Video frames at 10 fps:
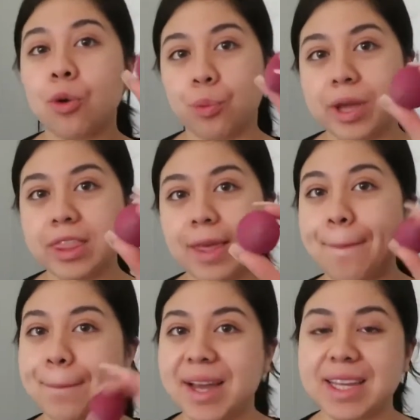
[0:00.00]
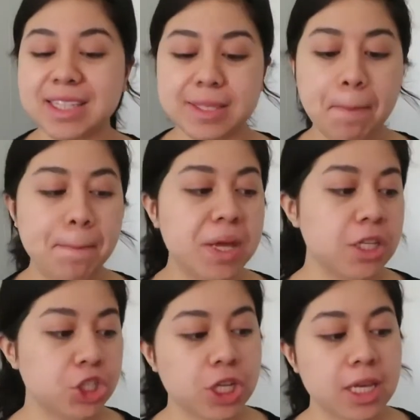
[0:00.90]
with my
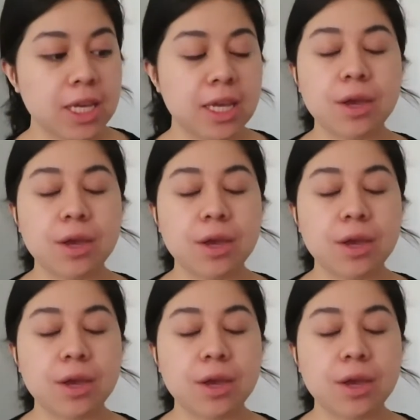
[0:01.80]
spongy